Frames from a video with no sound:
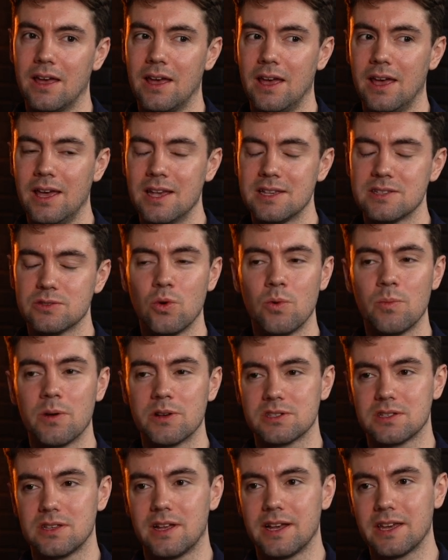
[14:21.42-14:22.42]
it's
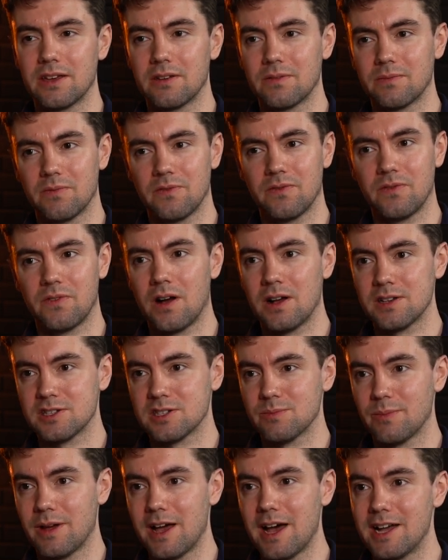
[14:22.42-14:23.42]
almost like
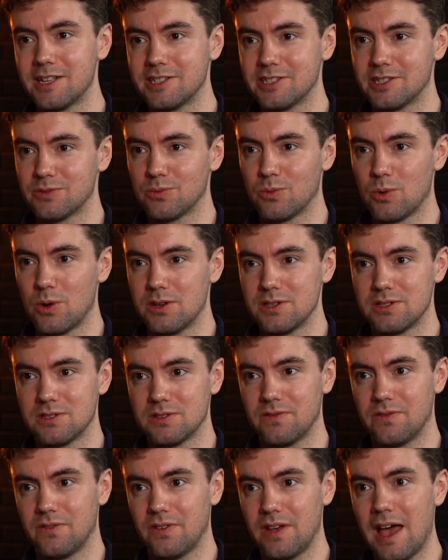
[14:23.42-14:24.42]
Fast Match
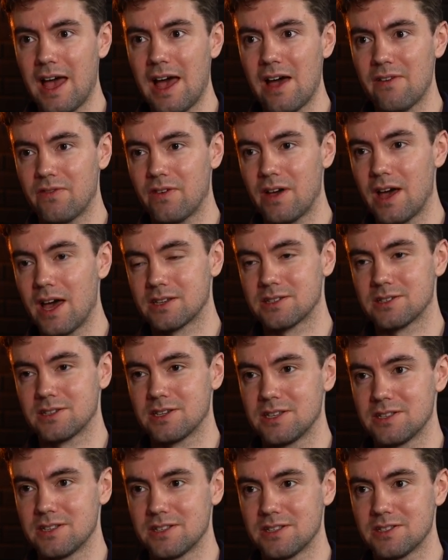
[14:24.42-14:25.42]
was for FX
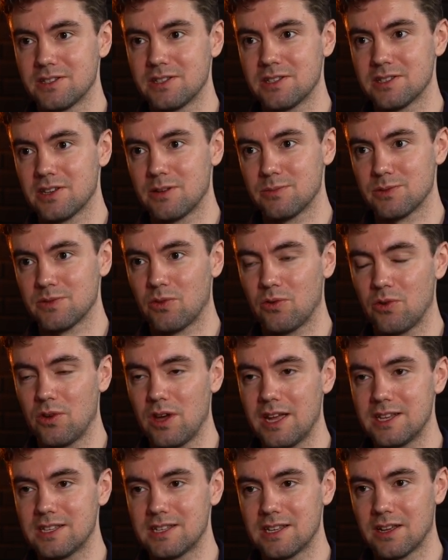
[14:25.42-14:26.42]
in terms of
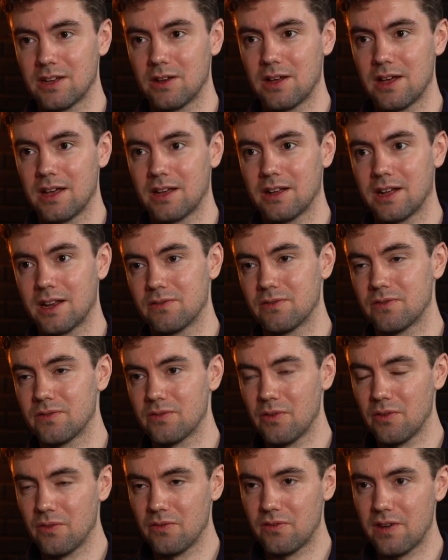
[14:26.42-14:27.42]
creating a kind of
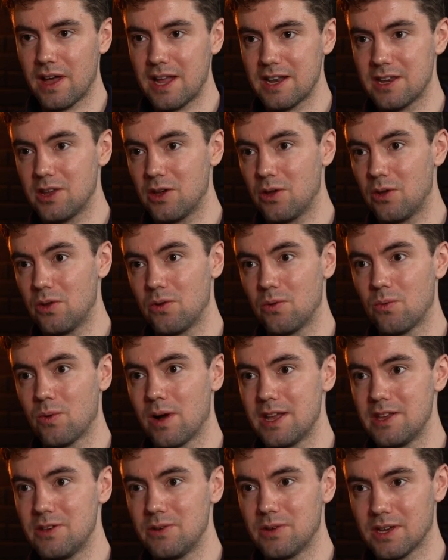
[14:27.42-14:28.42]
venue
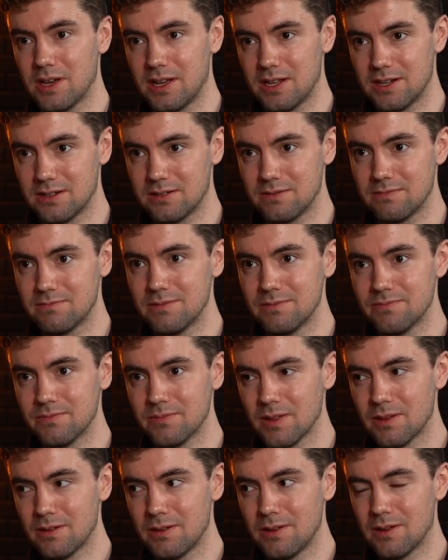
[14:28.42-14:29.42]
where you can,
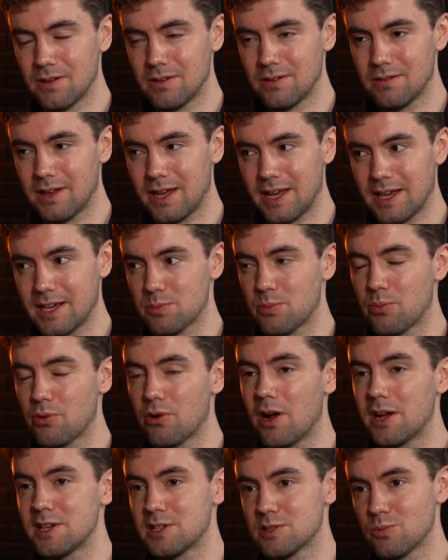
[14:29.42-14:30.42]
I guess,
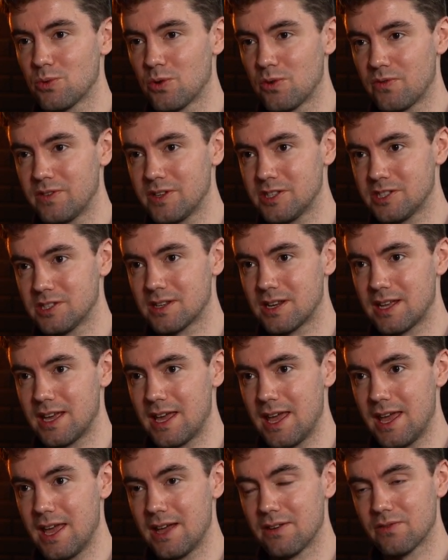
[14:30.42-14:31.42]
price more
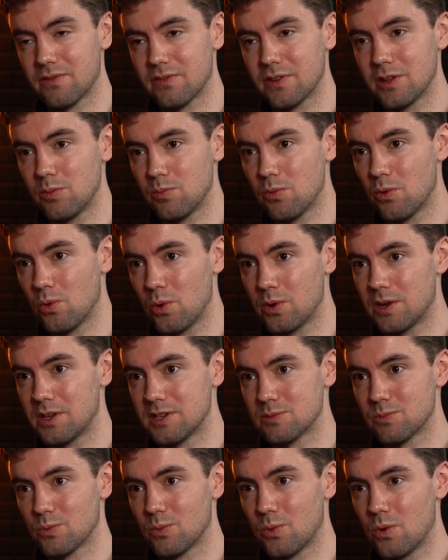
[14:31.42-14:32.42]
efficiently and film
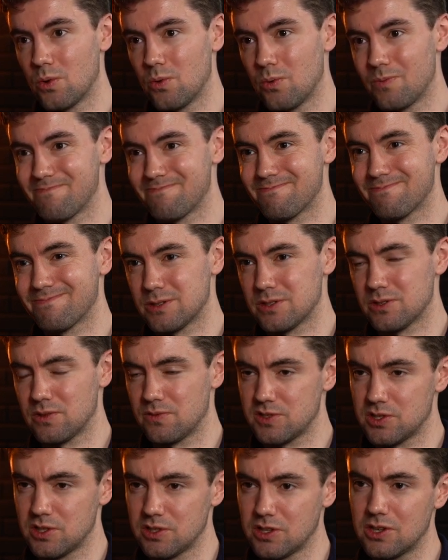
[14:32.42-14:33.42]
orders more sort
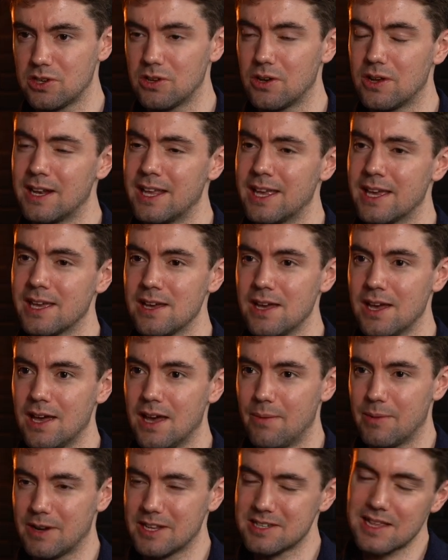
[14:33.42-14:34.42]
of securely.
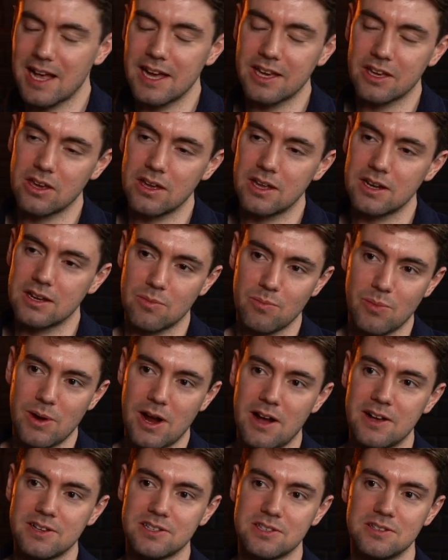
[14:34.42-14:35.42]
I mean, is that a good
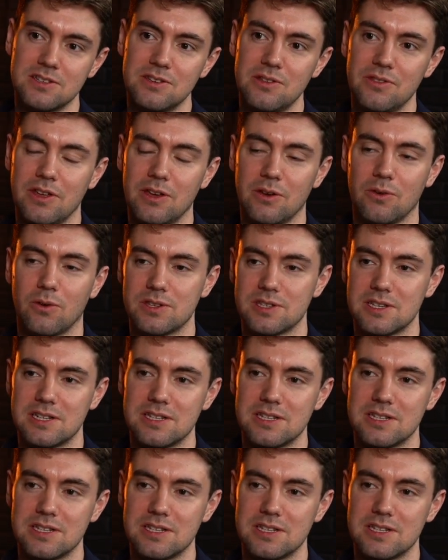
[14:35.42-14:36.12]
comparison, do you think, or is it